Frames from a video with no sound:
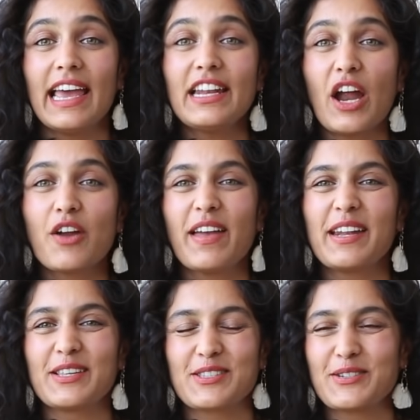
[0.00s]
in
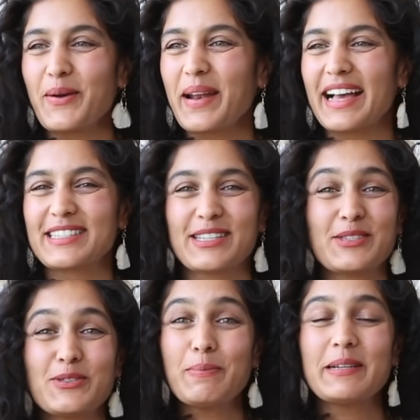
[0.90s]
Ayurveda it's known as the
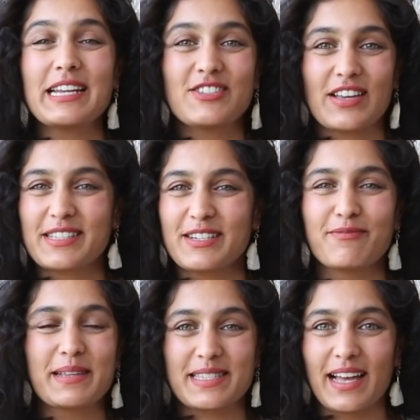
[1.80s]
super digestive
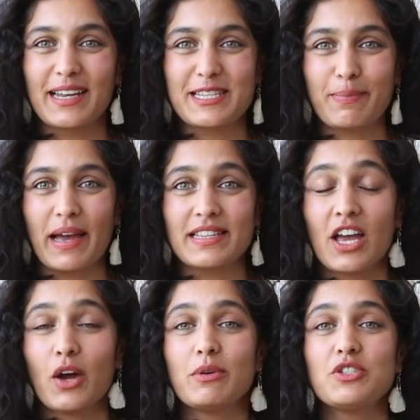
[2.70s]
masala spice,
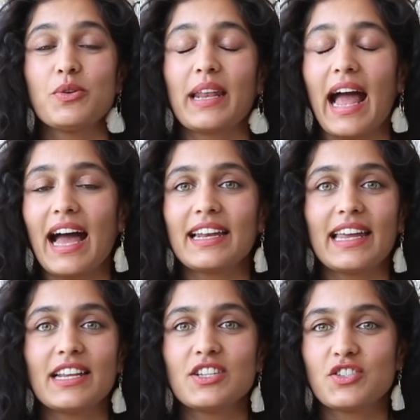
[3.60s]
which you can add
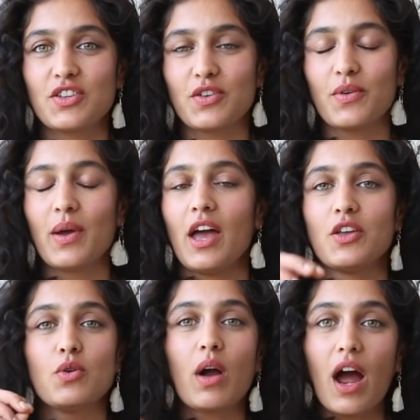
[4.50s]
into
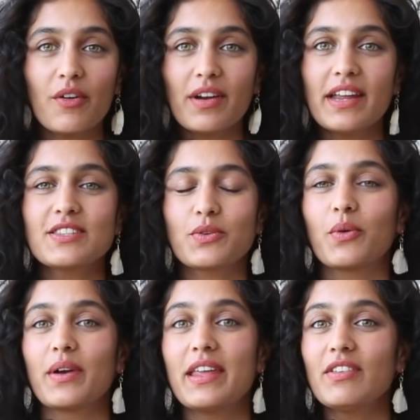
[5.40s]
your curries
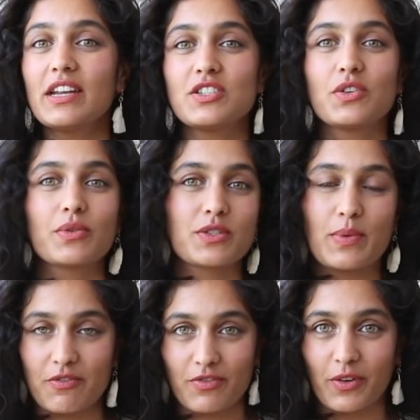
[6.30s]
or even into your
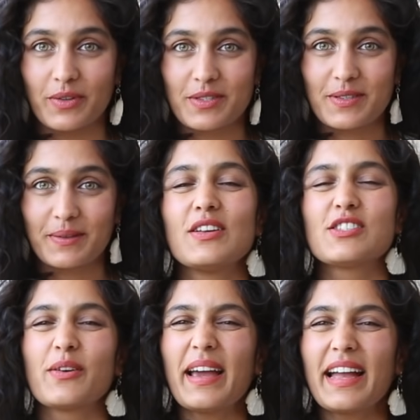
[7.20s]
sweet foods.
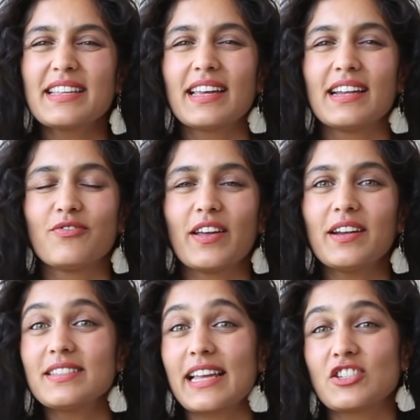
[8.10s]
So like I said,
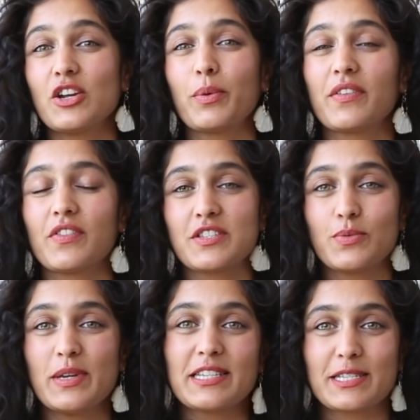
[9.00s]
fennel is actually one of the
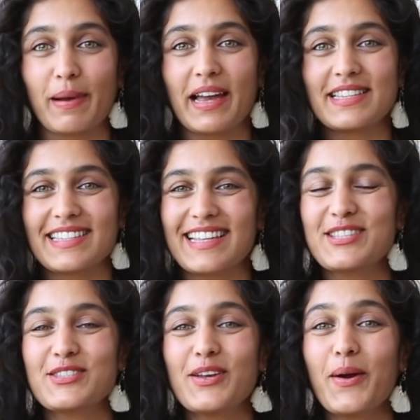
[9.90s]
sweeter spices,
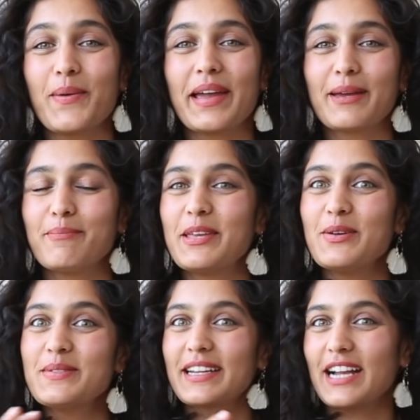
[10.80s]
and so it can be
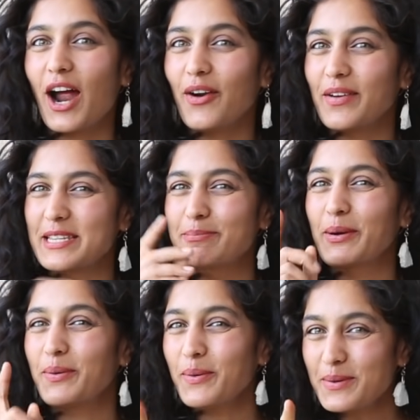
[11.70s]
used in curries,
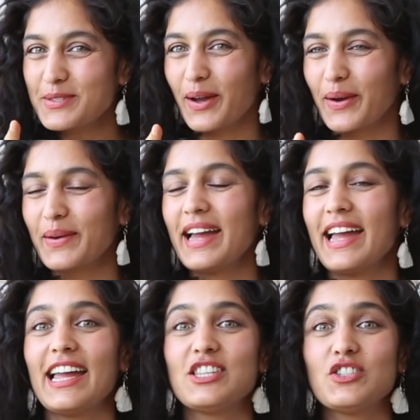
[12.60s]
but also
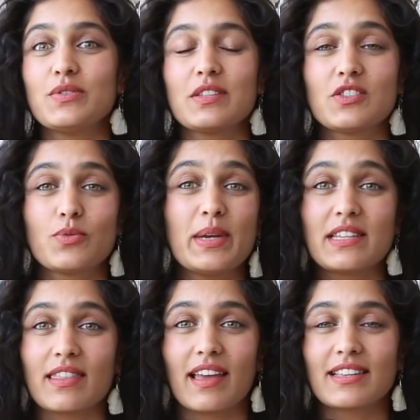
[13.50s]
it's used in
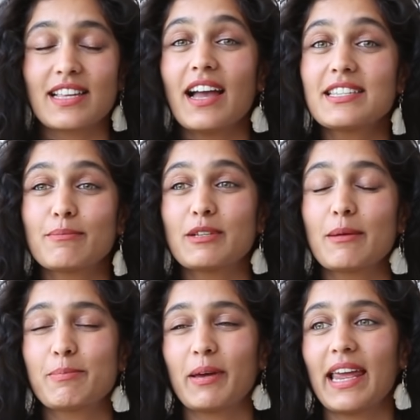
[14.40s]
sweeter things. I
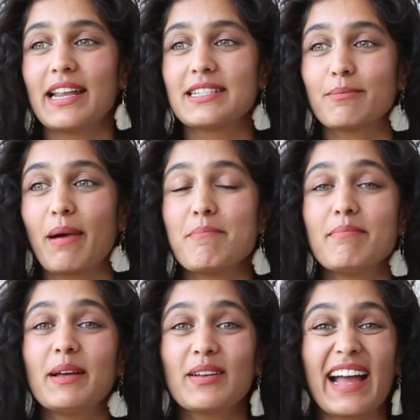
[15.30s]
sometimes put it into my
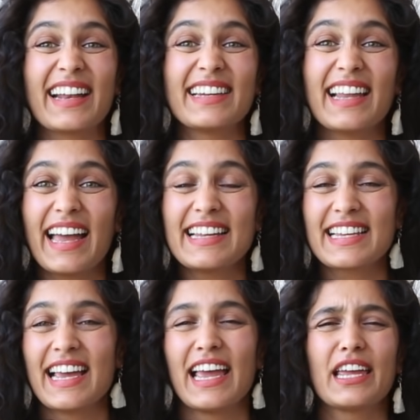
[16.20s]
milk at night.
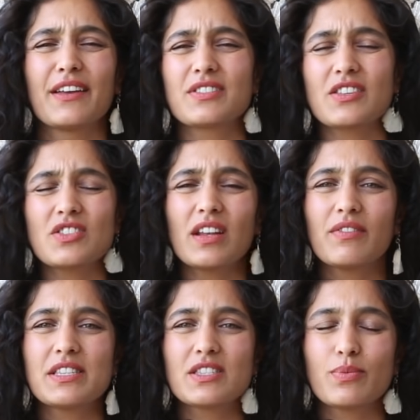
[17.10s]
It gives such a
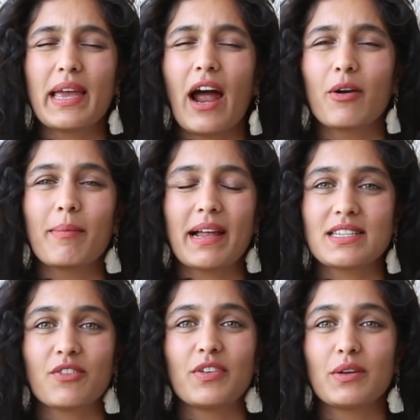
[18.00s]
lovely sweet
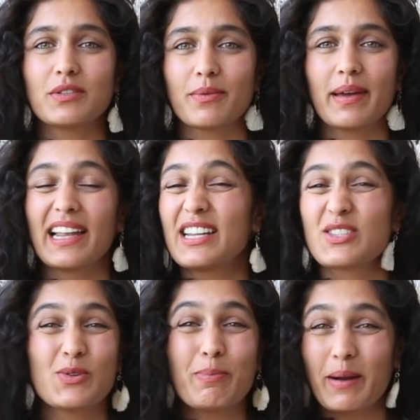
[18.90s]
aromatic feel to it, and it's
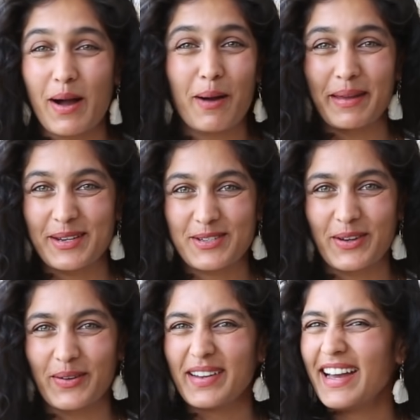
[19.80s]
super calming
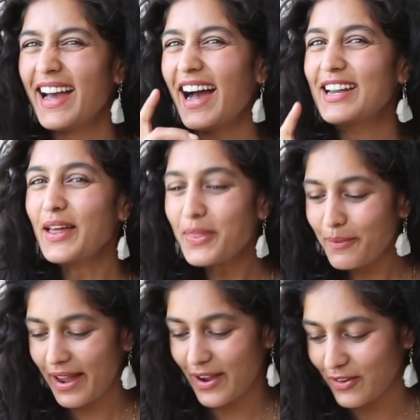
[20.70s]
too. Another
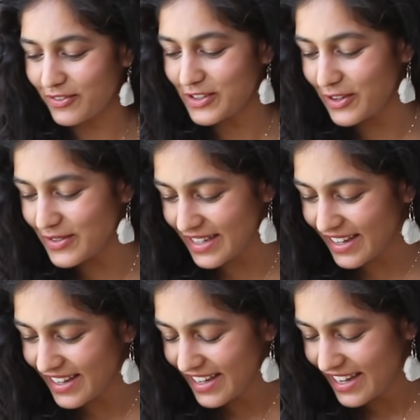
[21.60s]
way I often use
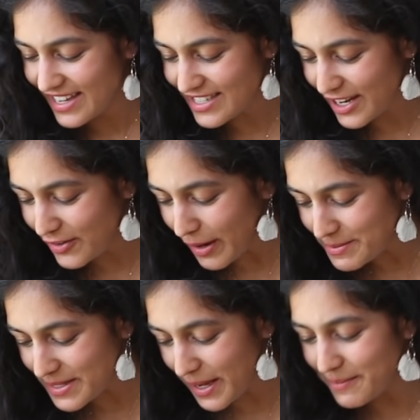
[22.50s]
it is I
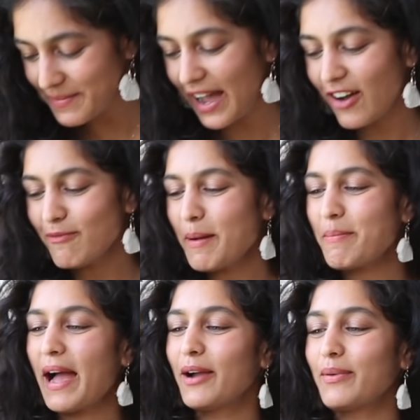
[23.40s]
grab some out of my
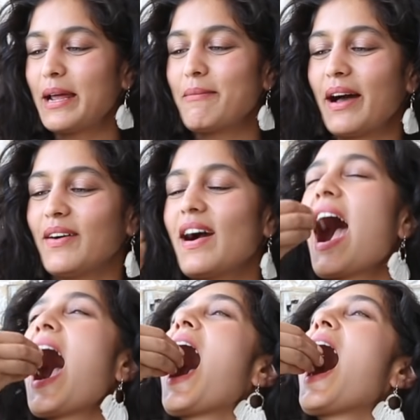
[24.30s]
bag when I'm out,
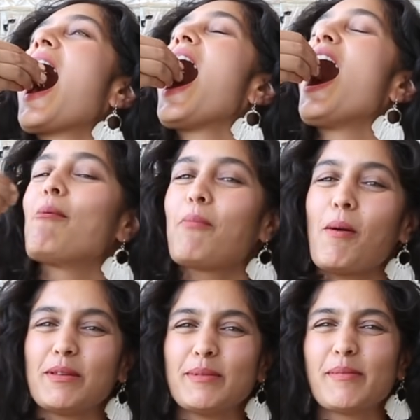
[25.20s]

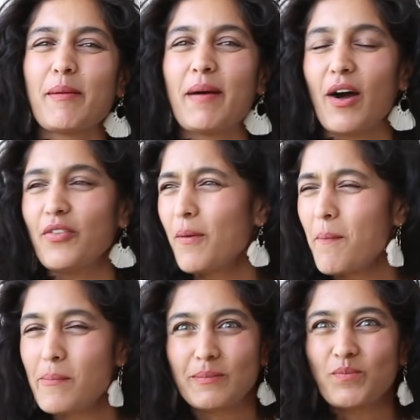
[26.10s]
pop them in my mouth,
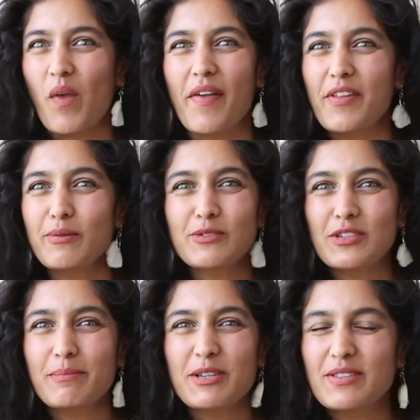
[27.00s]
and they also
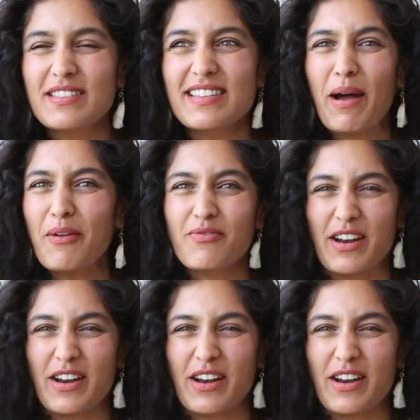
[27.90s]
can be used as a mouth